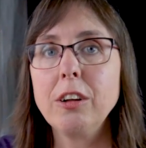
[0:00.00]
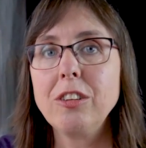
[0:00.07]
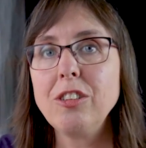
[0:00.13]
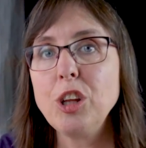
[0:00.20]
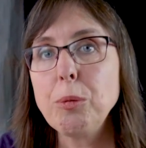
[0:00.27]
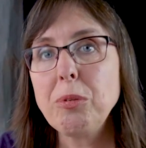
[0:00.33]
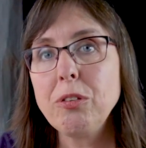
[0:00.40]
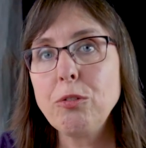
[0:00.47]

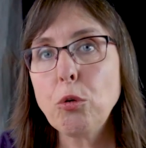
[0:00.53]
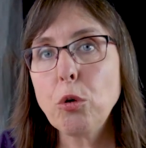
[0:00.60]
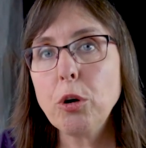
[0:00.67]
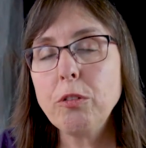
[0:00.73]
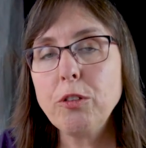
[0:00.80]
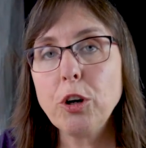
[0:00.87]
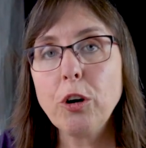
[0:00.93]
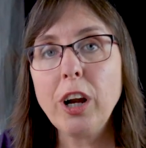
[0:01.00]
tips for
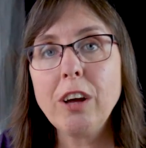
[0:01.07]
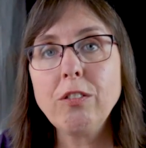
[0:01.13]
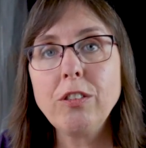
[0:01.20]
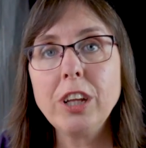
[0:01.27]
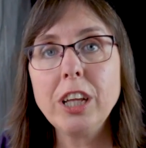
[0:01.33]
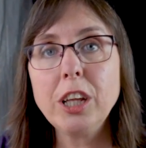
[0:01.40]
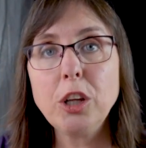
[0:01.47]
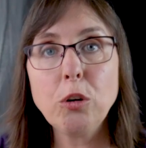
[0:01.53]

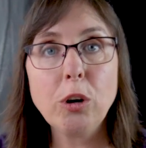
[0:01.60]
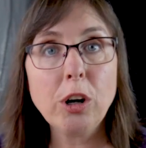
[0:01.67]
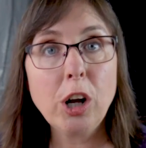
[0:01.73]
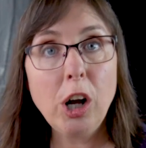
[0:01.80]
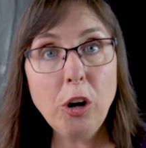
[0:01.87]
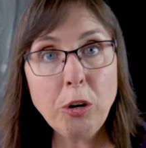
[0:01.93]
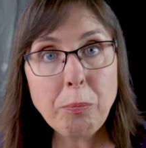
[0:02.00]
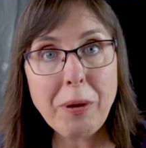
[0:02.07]
photographing your
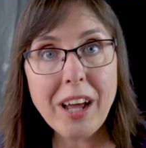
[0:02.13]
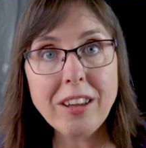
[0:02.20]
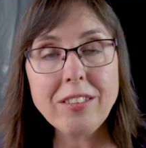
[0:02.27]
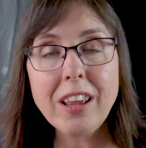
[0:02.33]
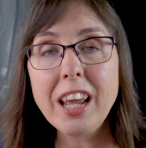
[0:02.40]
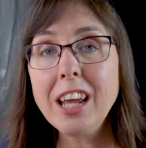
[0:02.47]
own pets,